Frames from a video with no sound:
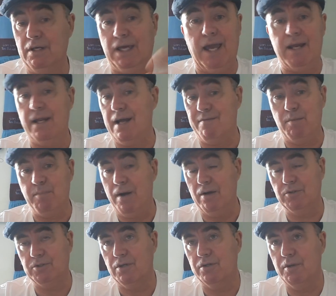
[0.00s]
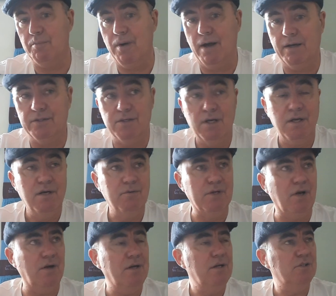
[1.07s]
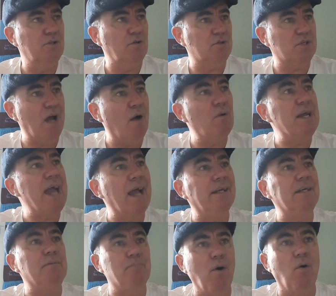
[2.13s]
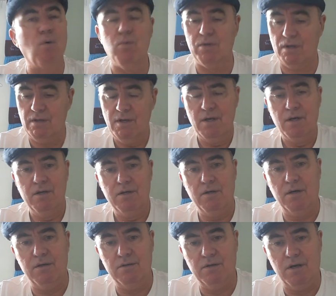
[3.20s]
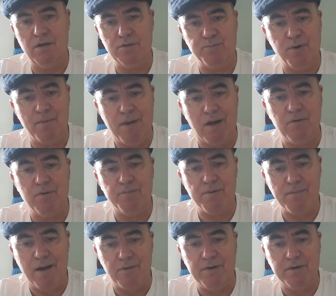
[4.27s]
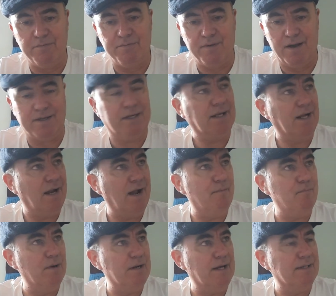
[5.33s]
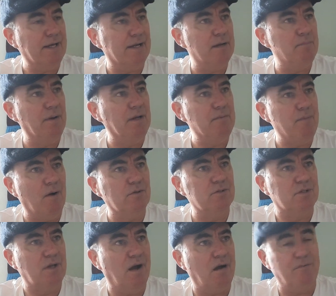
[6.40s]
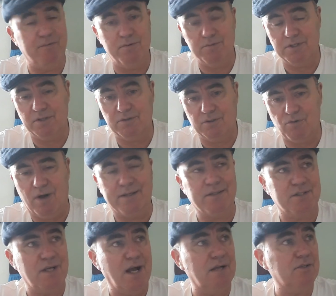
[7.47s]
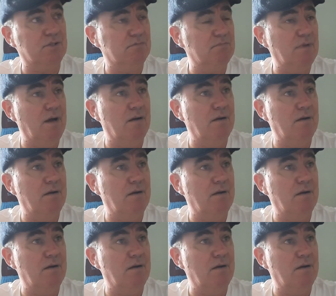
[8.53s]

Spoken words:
Again, another post on the page. It's not totally anti-bald. I was promoting the fucking club when they done the Billy Bonds Day. I thought it was a great touch.